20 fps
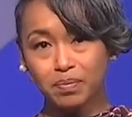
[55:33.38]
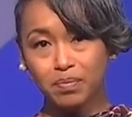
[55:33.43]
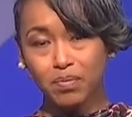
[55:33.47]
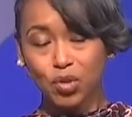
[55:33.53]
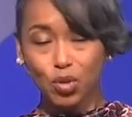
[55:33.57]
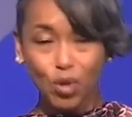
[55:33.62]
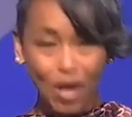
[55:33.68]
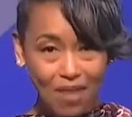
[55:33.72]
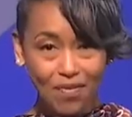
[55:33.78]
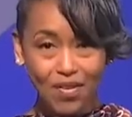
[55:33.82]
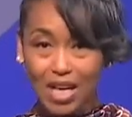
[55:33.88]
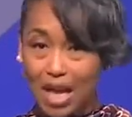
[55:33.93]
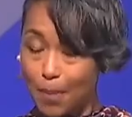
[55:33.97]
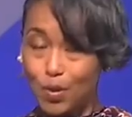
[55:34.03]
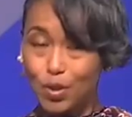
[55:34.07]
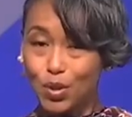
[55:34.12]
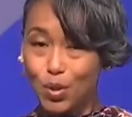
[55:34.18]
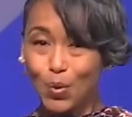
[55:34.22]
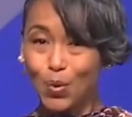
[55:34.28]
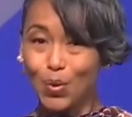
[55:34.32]
You have an
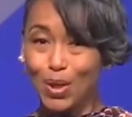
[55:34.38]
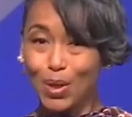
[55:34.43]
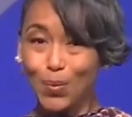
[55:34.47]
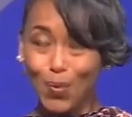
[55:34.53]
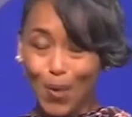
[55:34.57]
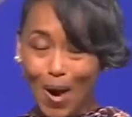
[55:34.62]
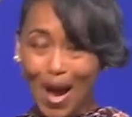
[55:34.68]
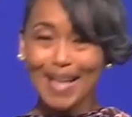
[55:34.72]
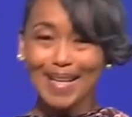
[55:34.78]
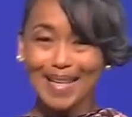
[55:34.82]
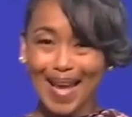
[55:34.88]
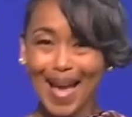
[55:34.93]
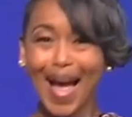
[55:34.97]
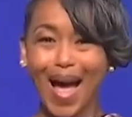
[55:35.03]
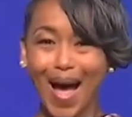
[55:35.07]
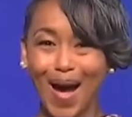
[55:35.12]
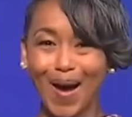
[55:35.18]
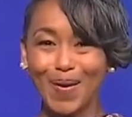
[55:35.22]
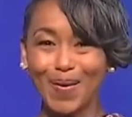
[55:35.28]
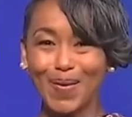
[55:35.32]
opportunity right
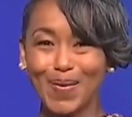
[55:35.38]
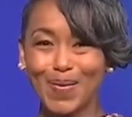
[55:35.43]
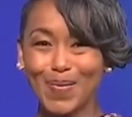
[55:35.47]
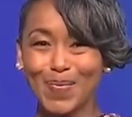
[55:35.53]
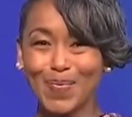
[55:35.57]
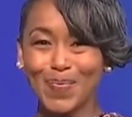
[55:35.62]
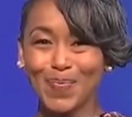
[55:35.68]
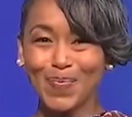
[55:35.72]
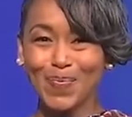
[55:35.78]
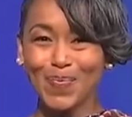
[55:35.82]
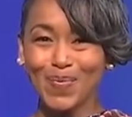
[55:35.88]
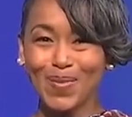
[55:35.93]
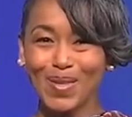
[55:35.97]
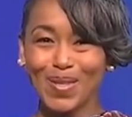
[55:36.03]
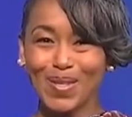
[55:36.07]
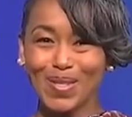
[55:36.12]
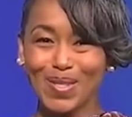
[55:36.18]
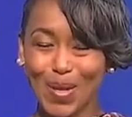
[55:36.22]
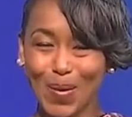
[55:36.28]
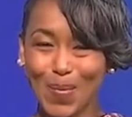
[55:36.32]
now
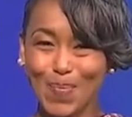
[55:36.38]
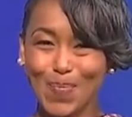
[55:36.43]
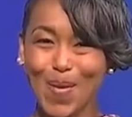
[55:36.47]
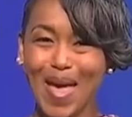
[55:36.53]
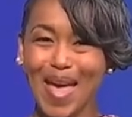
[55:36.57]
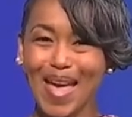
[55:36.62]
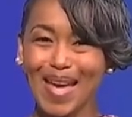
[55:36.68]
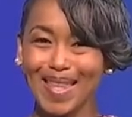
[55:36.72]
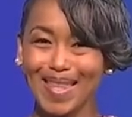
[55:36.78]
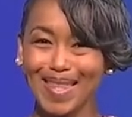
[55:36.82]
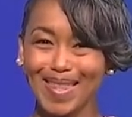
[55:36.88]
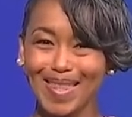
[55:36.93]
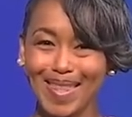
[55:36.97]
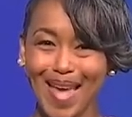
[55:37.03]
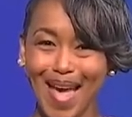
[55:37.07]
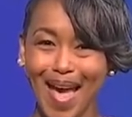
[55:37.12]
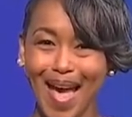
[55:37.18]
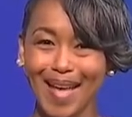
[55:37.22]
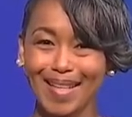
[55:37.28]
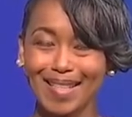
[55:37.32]
to make
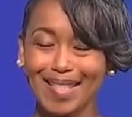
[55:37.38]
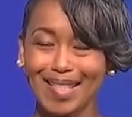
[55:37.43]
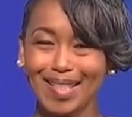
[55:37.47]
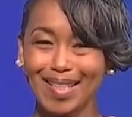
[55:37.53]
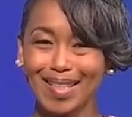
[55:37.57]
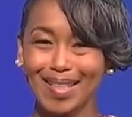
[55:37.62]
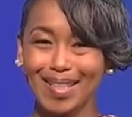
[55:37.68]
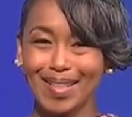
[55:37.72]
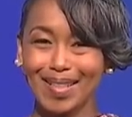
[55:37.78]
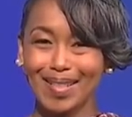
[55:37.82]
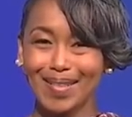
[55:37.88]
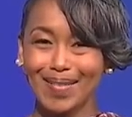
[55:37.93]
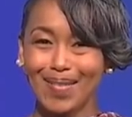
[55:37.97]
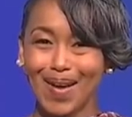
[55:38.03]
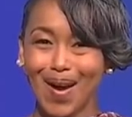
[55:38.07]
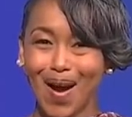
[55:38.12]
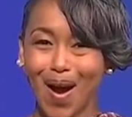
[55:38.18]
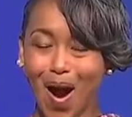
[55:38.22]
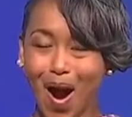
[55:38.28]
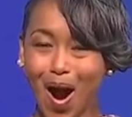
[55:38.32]
that
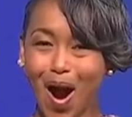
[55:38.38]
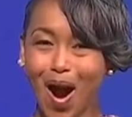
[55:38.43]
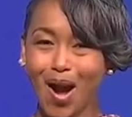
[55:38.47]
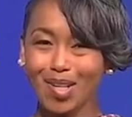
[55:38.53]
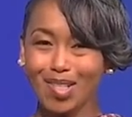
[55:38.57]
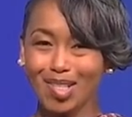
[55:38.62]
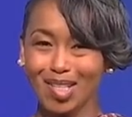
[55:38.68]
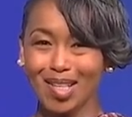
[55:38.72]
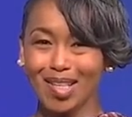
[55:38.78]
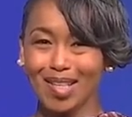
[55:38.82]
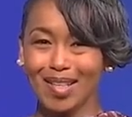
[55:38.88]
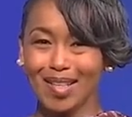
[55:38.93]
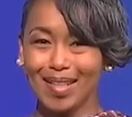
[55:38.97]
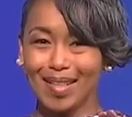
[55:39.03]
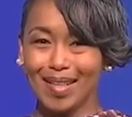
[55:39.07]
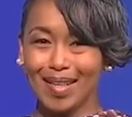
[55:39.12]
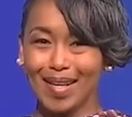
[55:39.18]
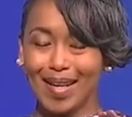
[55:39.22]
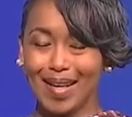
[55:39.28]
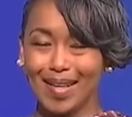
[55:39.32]
heart
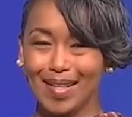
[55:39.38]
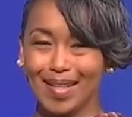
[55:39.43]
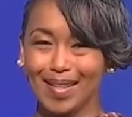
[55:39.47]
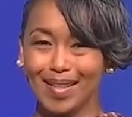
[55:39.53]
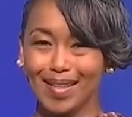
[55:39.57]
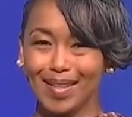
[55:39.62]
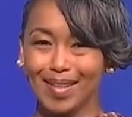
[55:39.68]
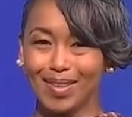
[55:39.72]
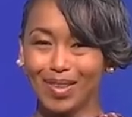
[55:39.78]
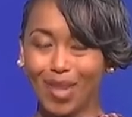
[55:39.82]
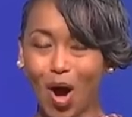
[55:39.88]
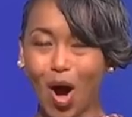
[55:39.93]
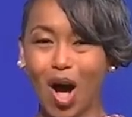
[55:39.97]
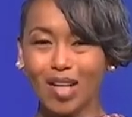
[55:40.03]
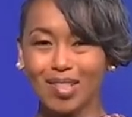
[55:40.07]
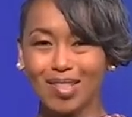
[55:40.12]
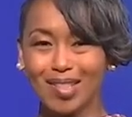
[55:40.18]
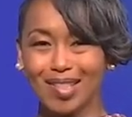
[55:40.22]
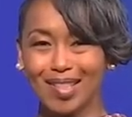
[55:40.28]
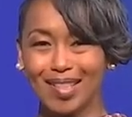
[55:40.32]

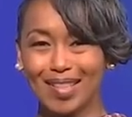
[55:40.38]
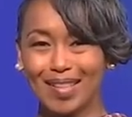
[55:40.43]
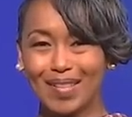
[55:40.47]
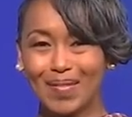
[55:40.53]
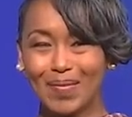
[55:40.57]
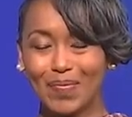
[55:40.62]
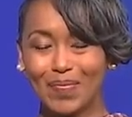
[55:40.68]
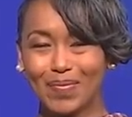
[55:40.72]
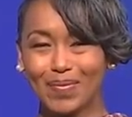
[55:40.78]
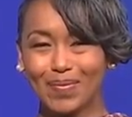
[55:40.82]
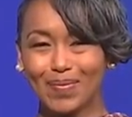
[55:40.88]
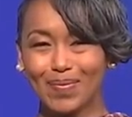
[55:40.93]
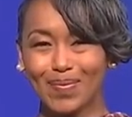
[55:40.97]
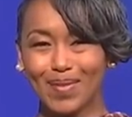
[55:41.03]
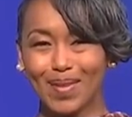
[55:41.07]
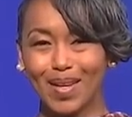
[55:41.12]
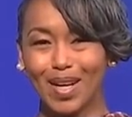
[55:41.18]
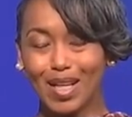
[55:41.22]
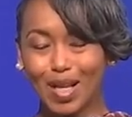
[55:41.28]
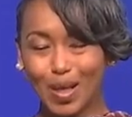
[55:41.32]
thought
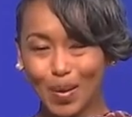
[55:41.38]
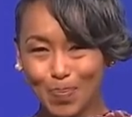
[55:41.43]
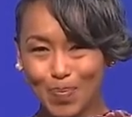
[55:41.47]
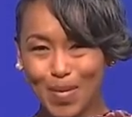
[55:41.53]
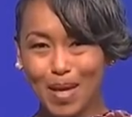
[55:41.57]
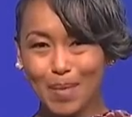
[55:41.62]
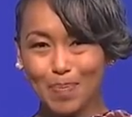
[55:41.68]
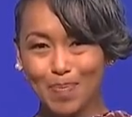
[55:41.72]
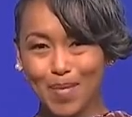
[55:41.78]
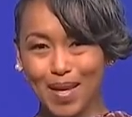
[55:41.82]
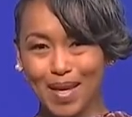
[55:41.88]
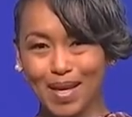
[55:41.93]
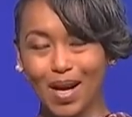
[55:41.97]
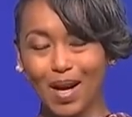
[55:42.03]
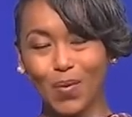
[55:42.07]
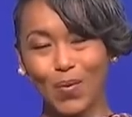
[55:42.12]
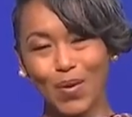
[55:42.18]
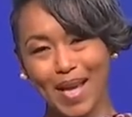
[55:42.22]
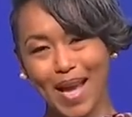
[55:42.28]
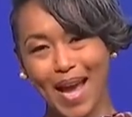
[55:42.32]
a commitment,
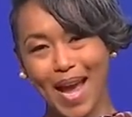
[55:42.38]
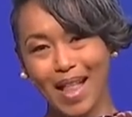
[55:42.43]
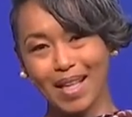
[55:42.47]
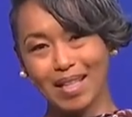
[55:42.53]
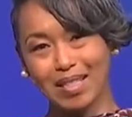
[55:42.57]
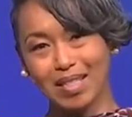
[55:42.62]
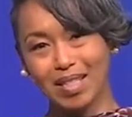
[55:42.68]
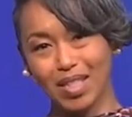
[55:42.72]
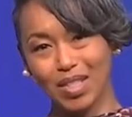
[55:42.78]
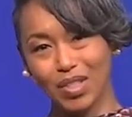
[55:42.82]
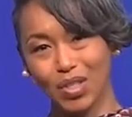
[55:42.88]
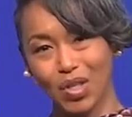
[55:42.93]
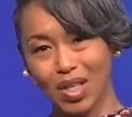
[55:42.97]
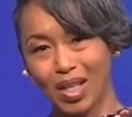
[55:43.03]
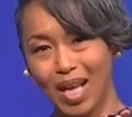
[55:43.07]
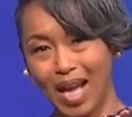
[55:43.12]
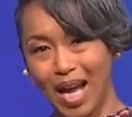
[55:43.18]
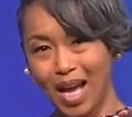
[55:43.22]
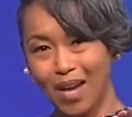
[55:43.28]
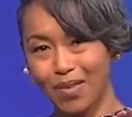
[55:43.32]
a reality in your
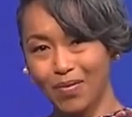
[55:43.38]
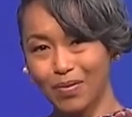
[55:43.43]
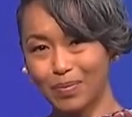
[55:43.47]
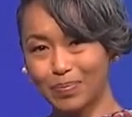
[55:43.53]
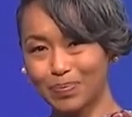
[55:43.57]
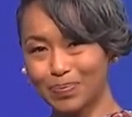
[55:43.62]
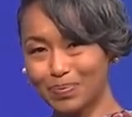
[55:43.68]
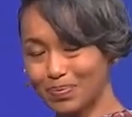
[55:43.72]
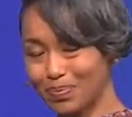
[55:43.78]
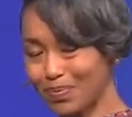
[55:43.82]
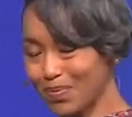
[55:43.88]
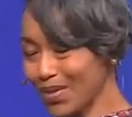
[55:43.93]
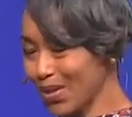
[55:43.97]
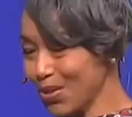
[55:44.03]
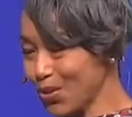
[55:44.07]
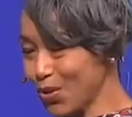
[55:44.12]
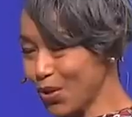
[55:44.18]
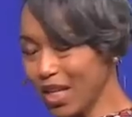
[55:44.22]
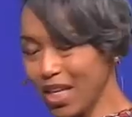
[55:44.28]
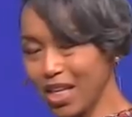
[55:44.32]
life.
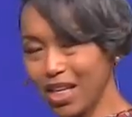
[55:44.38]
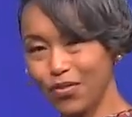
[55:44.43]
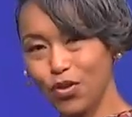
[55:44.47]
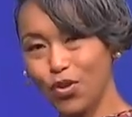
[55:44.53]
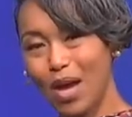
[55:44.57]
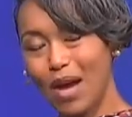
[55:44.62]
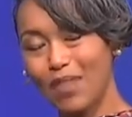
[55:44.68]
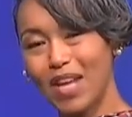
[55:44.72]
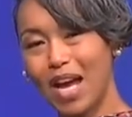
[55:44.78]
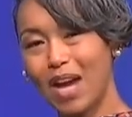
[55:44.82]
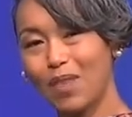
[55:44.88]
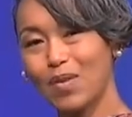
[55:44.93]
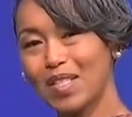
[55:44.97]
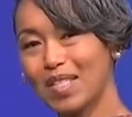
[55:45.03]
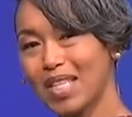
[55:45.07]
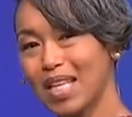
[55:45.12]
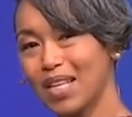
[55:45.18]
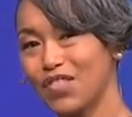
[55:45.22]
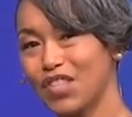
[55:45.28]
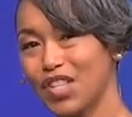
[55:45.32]
So again, if you have not
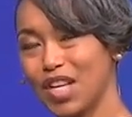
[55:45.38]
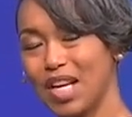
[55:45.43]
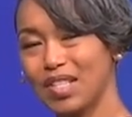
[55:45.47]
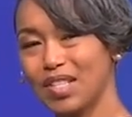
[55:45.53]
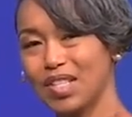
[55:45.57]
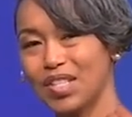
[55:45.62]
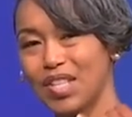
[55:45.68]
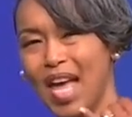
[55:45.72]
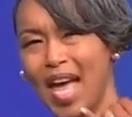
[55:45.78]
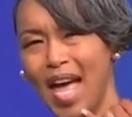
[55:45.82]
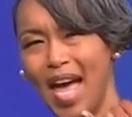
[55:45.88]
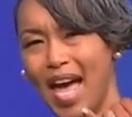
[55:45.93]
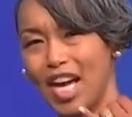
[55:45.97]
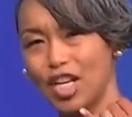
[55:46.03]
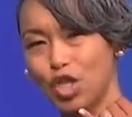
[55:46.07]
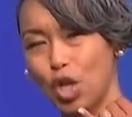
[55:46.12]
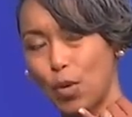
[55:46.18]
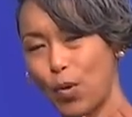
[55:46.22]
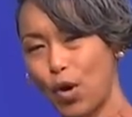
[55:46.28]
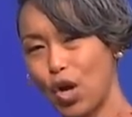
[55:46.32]
received Jesus
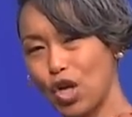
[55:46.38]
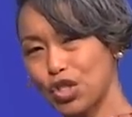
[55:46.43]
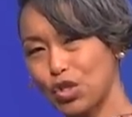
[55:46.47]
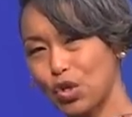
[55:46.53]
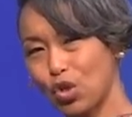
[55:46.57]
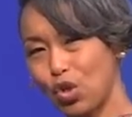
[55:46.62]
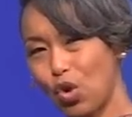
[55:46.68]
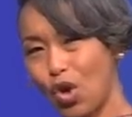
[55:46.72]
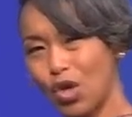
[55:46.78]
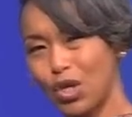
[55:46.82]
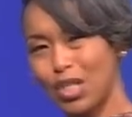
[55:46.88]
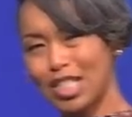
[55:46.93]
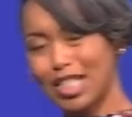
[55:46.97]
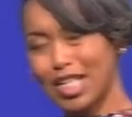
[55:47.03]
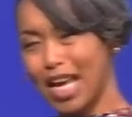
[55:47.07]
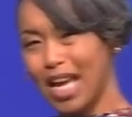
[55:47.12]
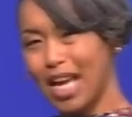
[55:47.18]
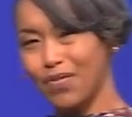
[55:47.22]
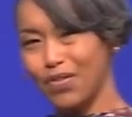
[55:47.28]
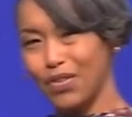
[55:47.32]
as your personal Lord and
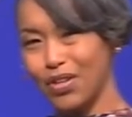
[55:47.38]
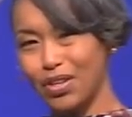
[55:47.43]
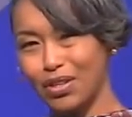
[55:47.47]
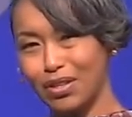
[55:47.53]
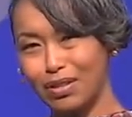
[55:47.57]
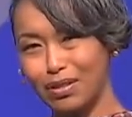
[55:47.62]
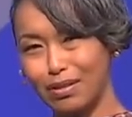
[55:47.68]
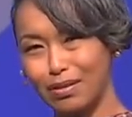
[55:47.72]
Savior,